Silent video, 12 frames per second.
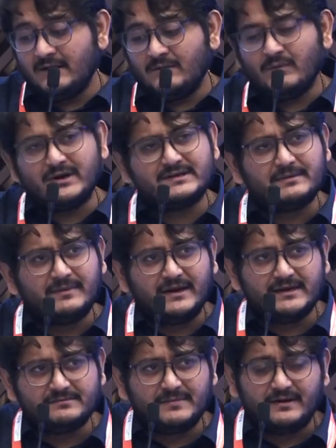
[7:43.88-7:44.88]
What is the
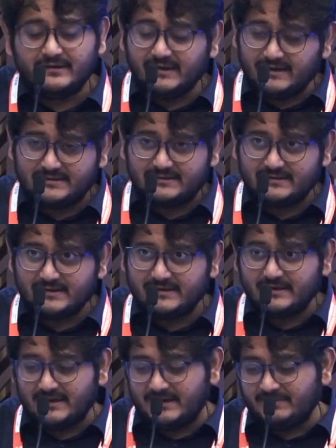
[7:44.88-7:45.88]
management? Yes,
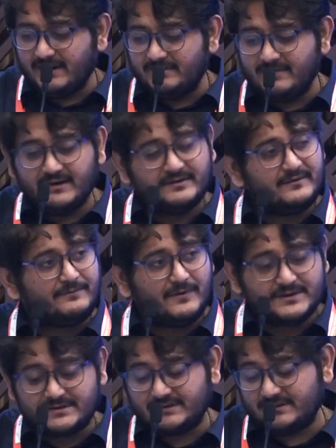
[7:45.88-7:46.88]
surgical debridement is the
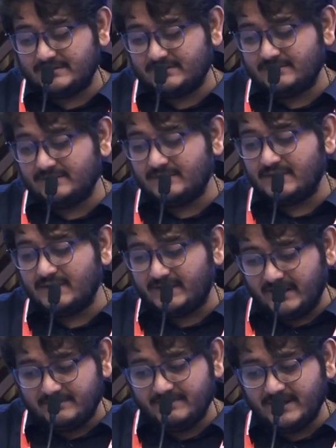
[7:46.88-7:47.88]
first
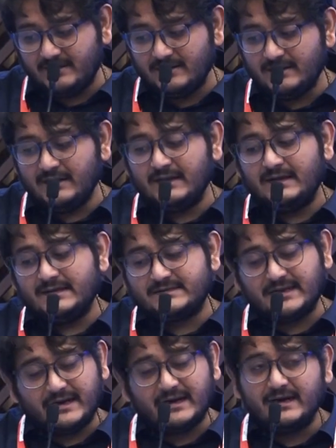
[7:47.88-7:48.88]
treatment.
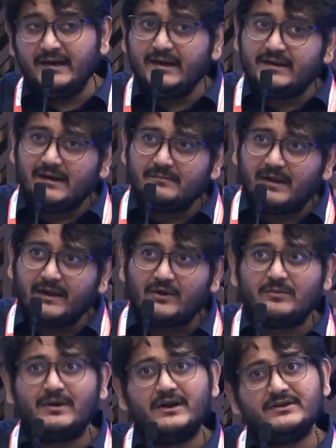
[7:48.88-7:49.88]
Second, detailed
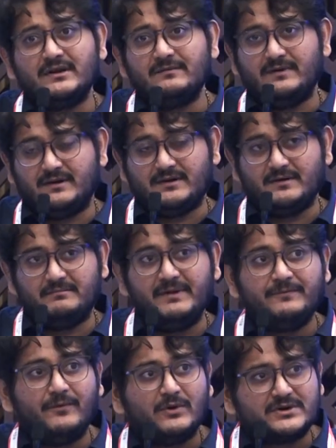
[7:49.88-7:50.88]
microbiological workup.
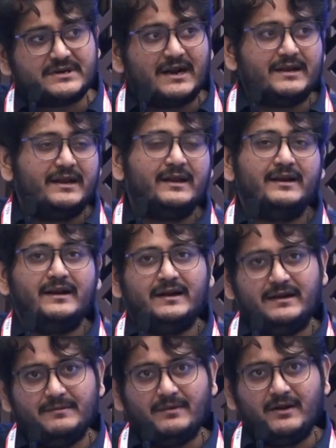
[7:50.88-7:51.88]
Before starting any
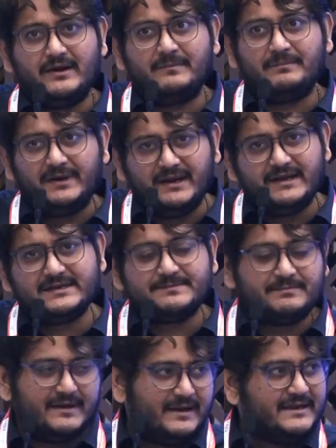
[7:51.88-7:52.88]
antibiotic,
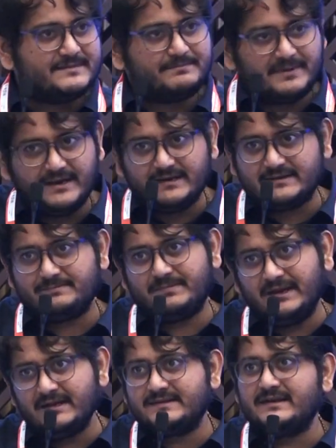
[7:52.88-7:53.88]

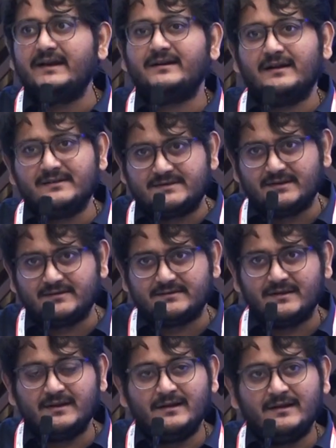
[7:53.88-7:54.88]
please send
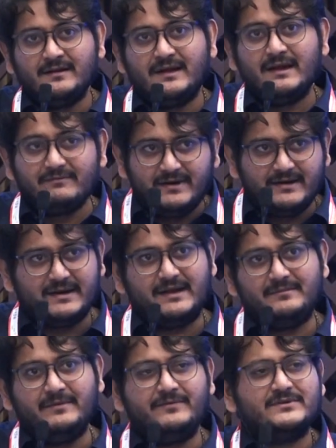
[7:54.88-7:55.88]
cultures. Every
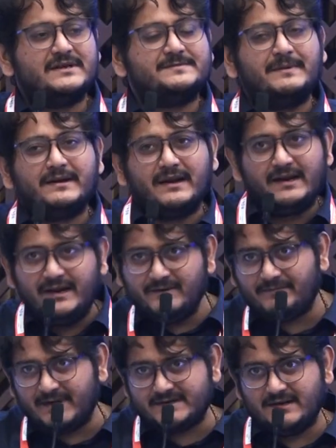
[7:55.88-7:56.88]
time, if you suspect any
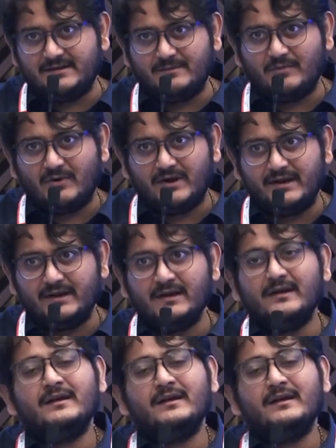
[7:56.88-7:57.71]
infection in the body,